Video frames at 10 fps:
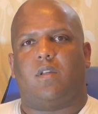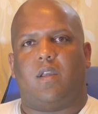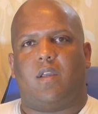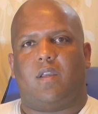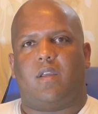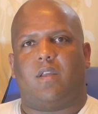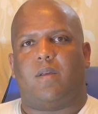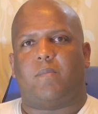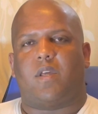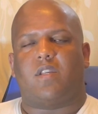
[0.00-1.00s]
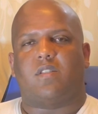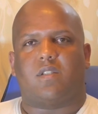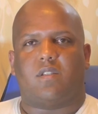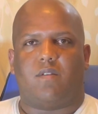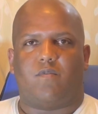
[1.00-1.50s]
and I'm getting
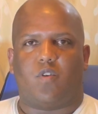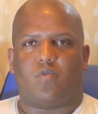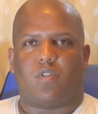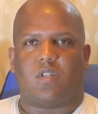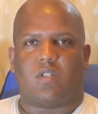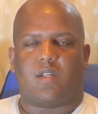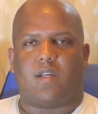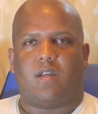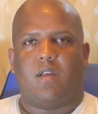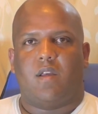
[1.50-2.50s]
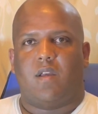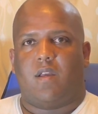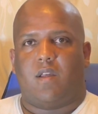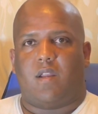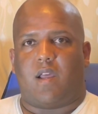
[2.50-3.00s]
16 views to the site.
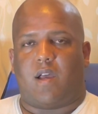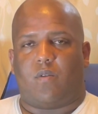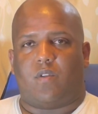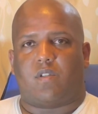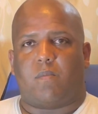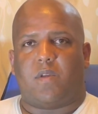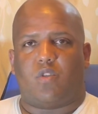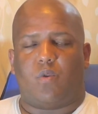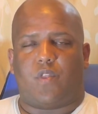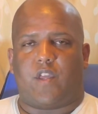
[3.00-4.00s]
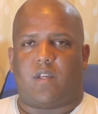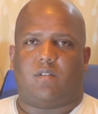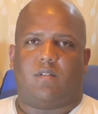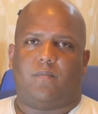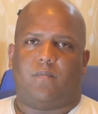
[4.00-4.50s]
Now, this could be two things.